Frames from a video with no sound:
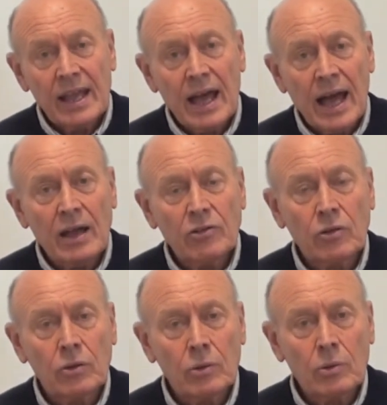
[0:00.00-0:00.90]

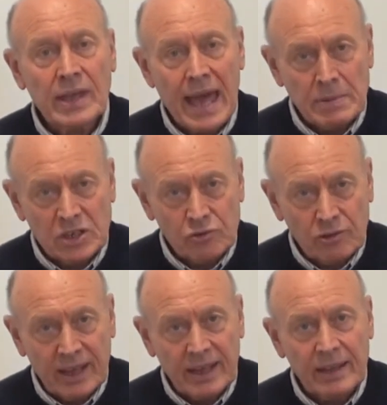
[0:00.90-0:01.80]
to
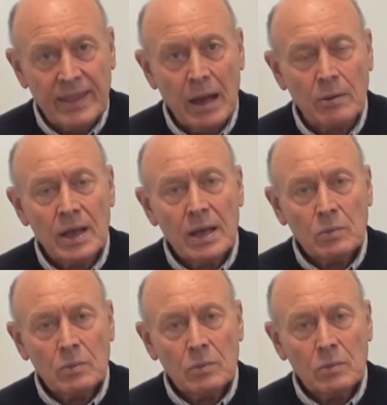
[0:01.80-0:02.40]
chemistry, and that